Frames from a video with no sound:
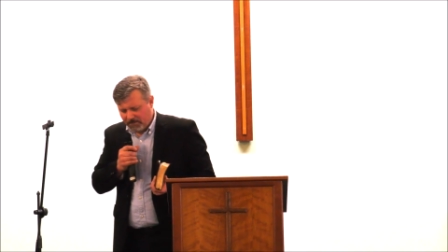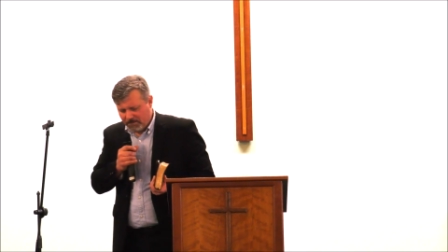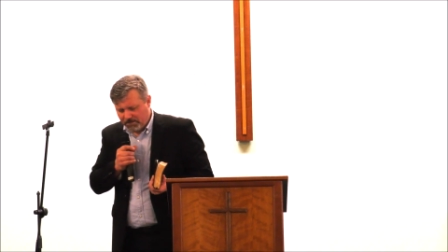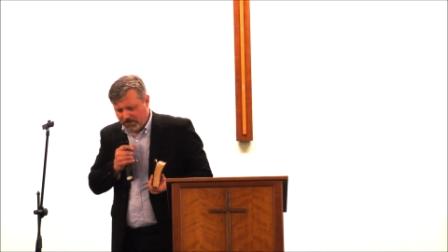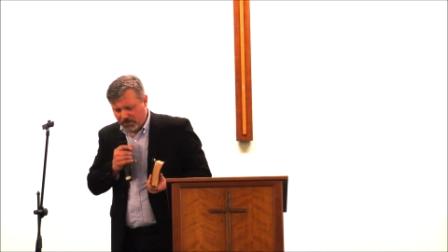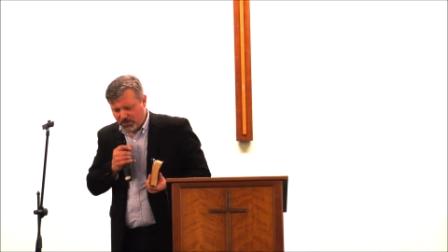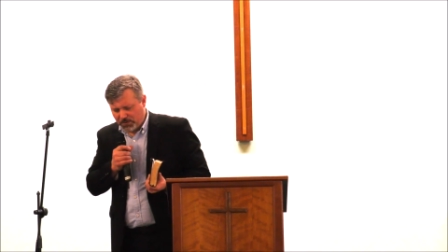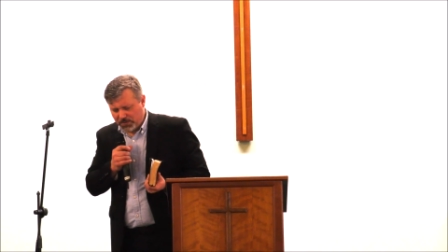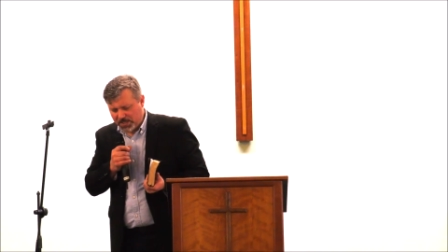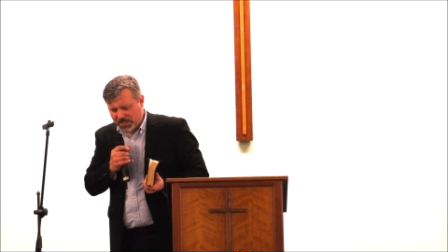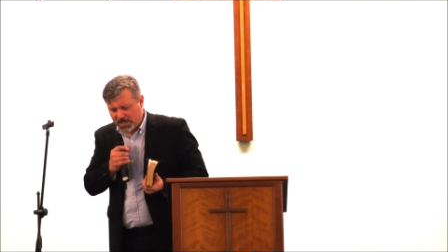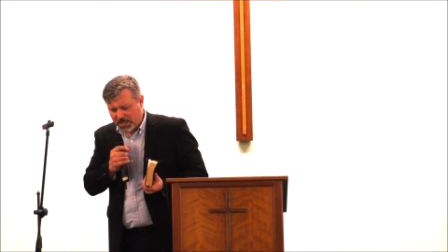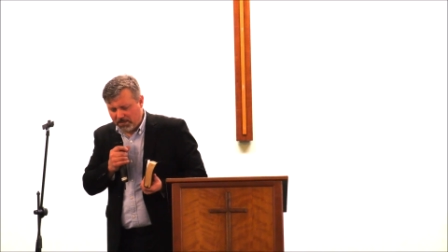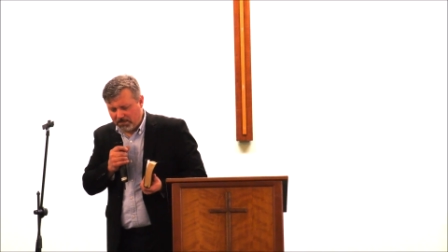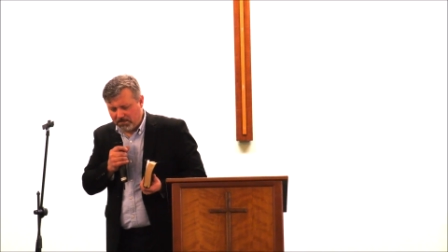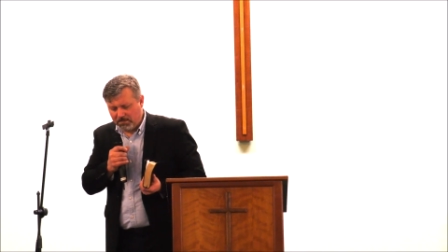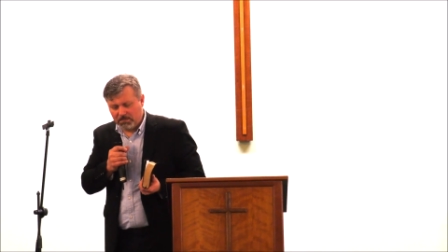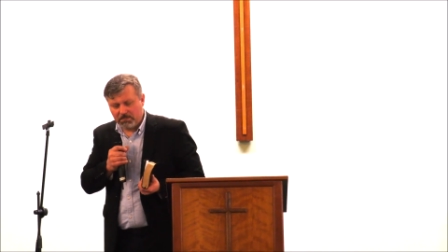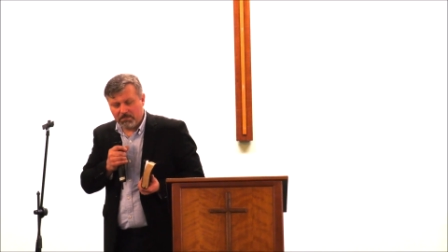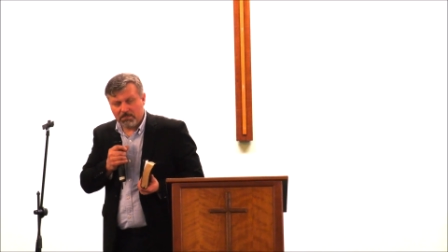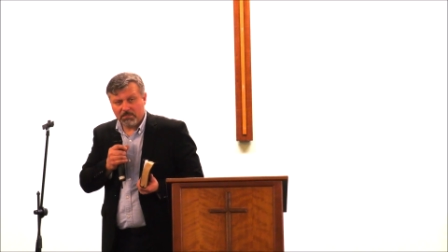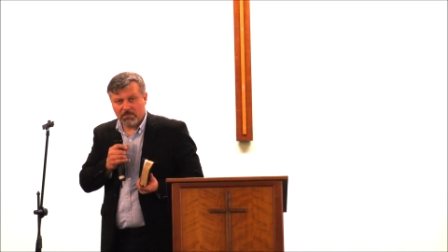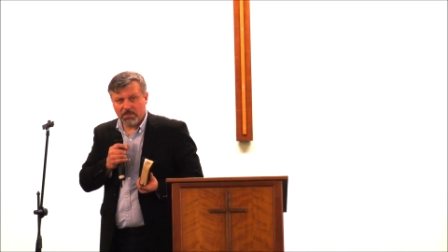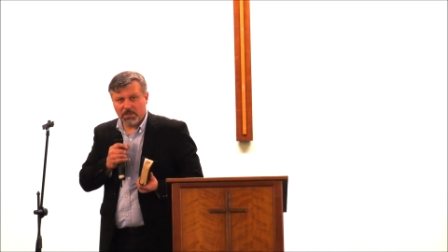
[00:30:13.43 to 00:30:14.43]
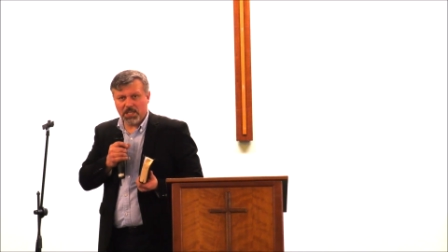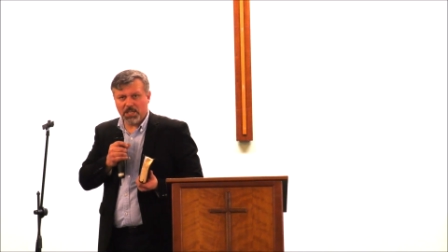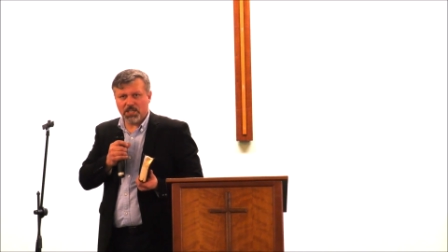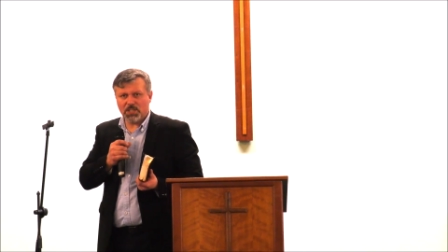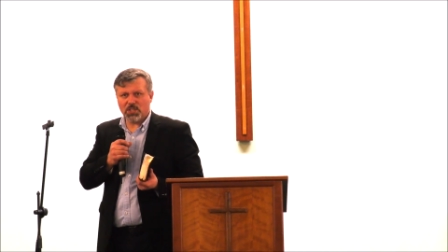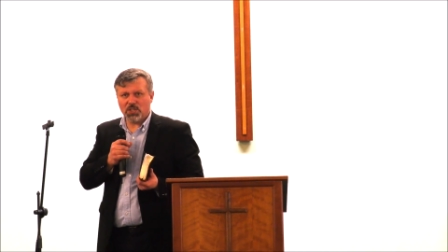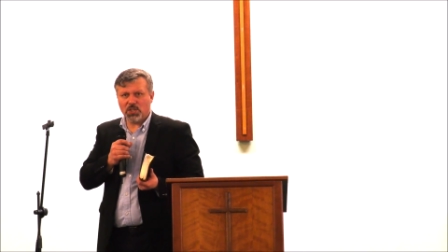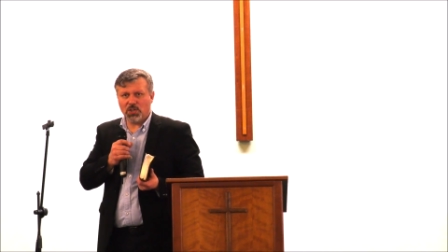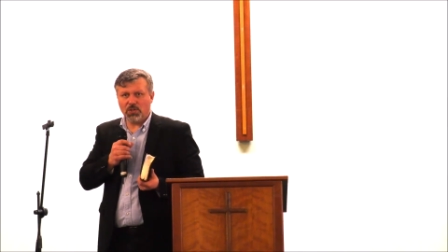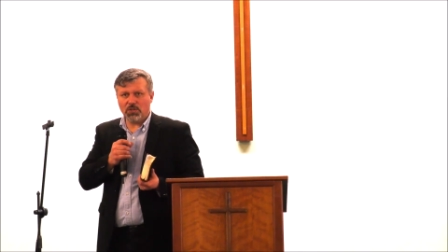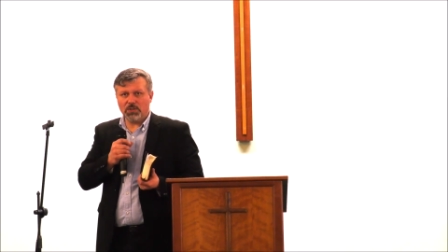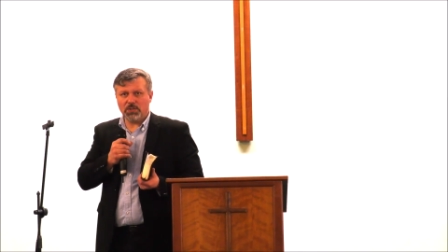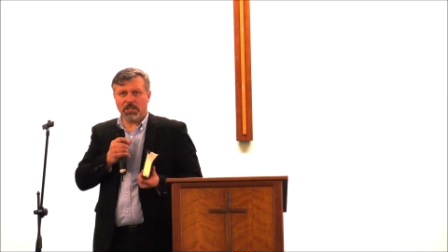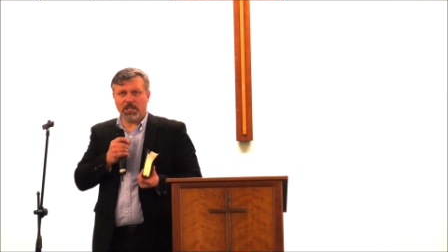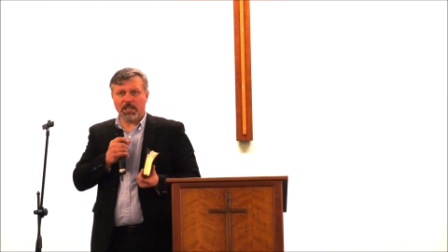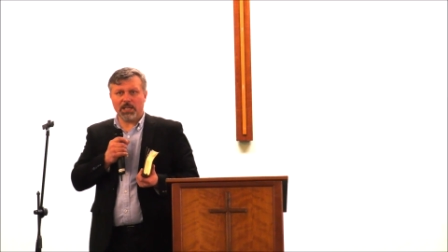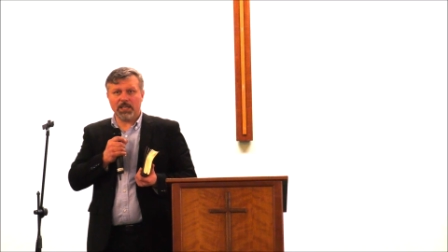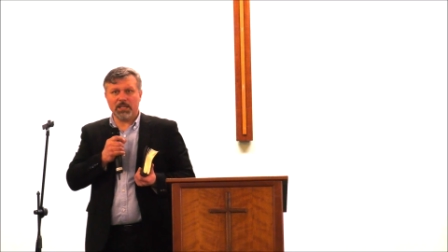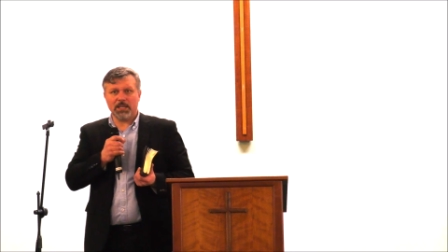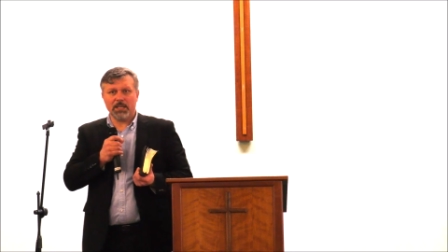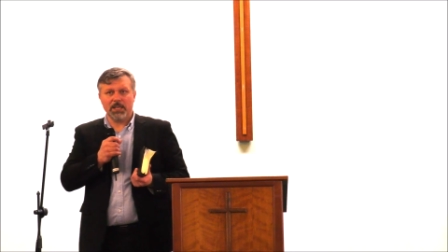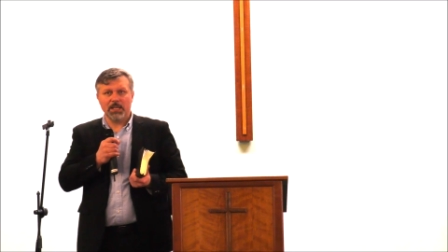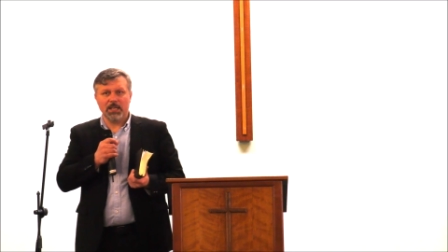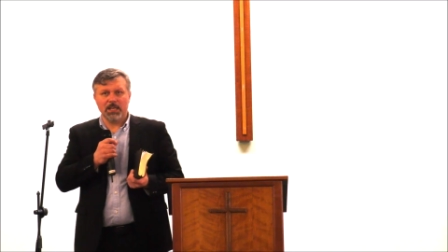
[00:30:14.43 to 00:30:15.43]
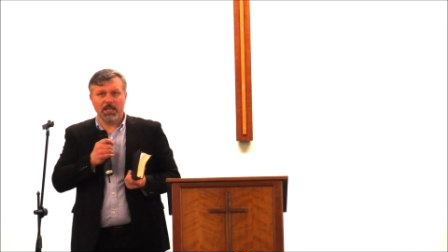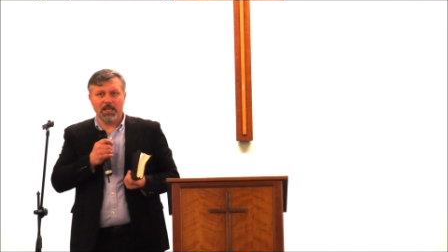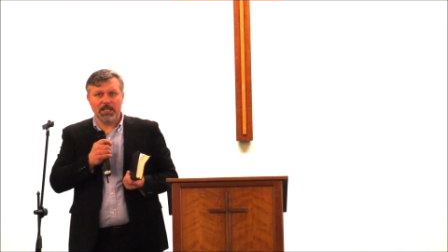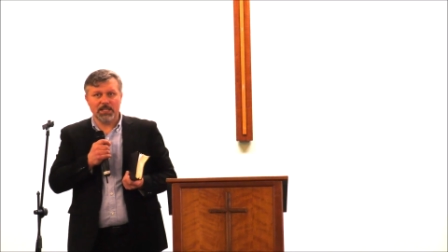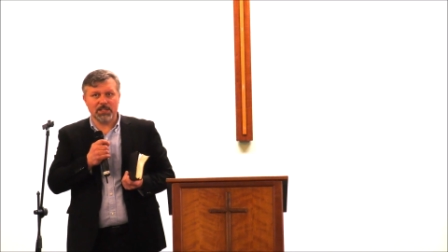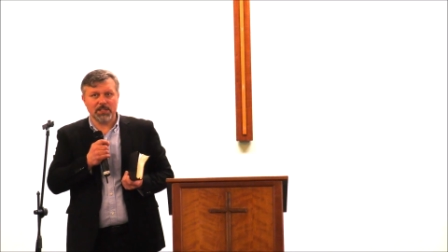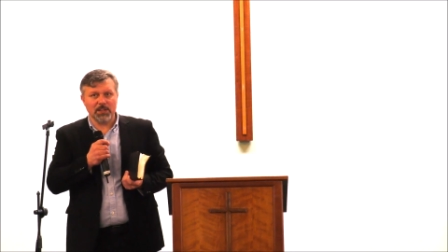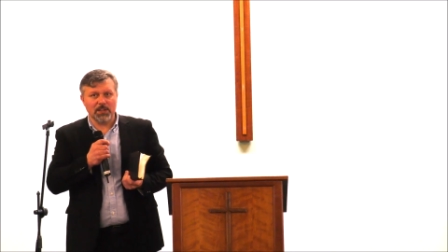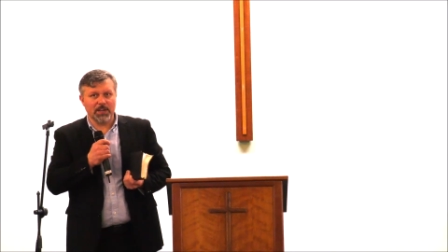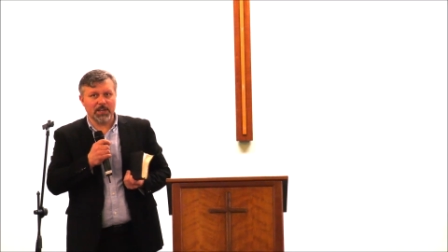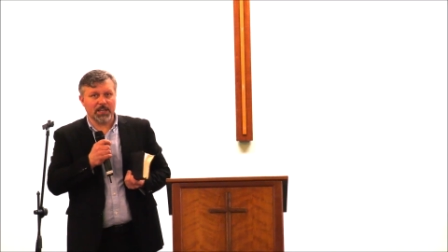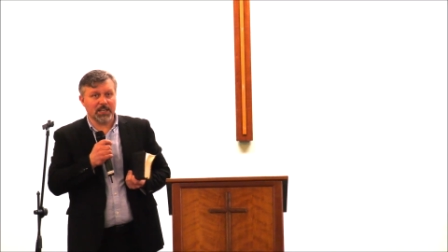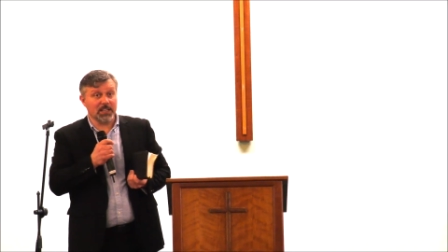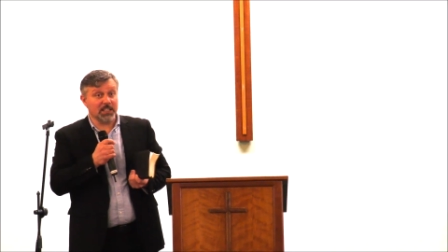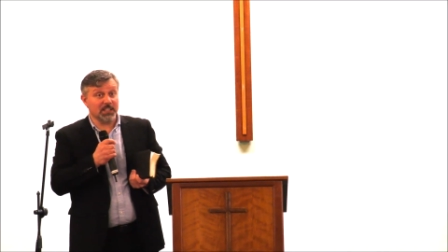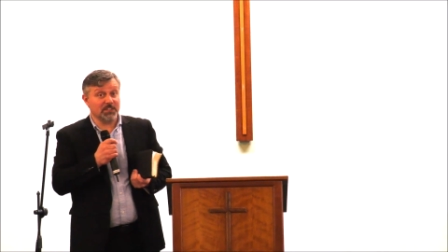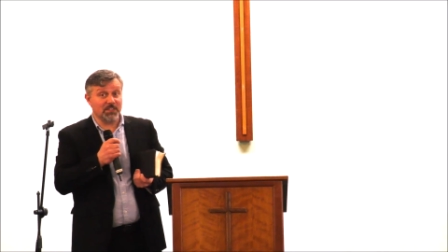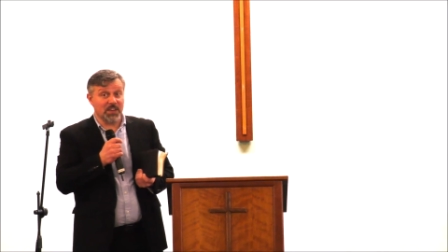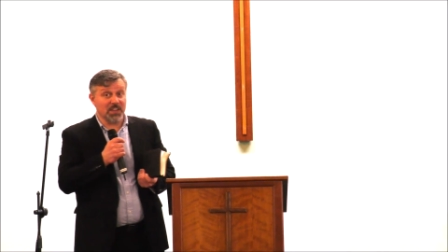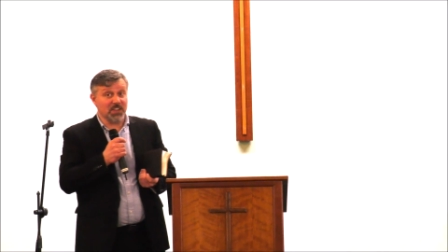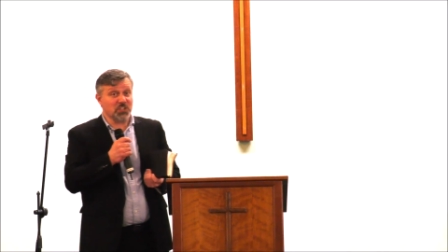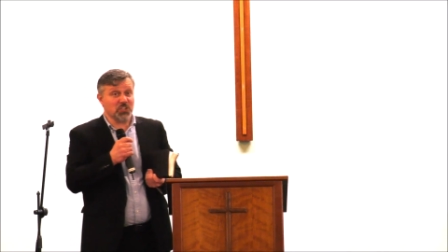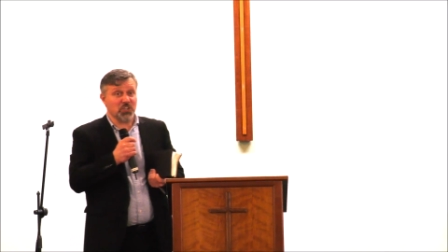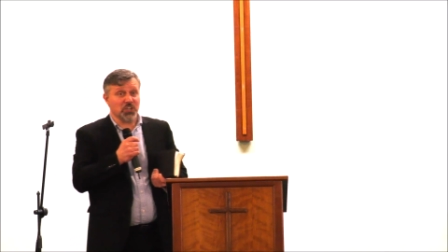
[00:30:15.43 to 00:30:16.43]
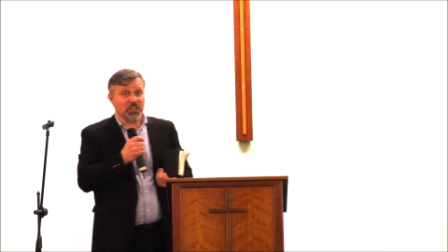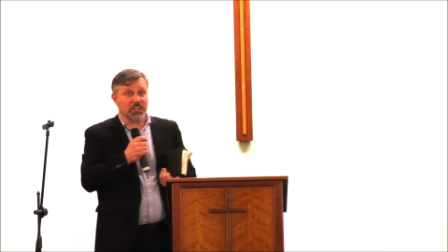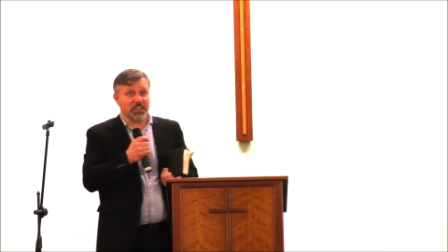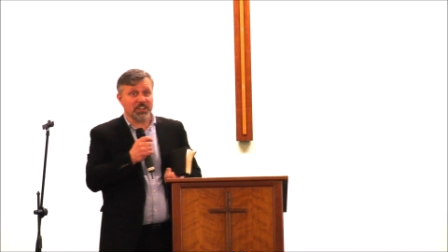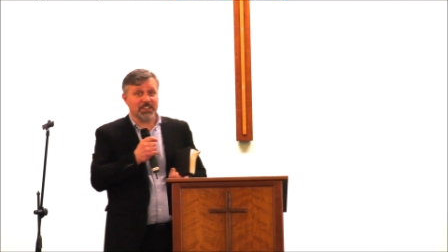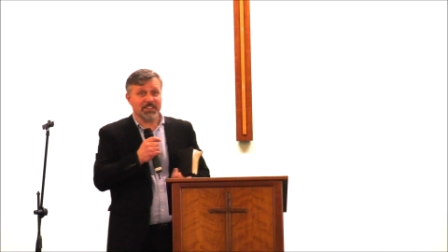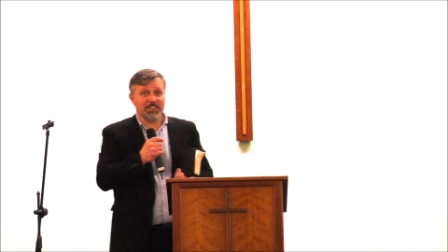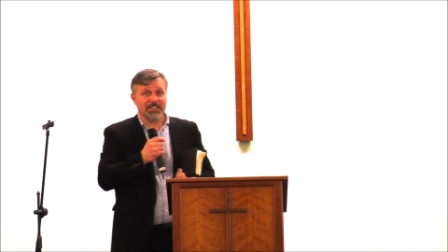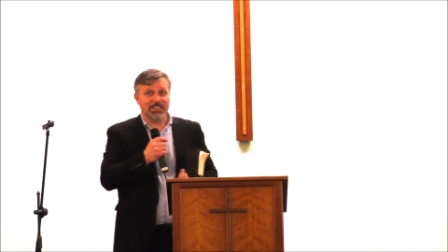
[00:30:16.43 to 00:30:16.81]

For some, this journey it's like an adventure,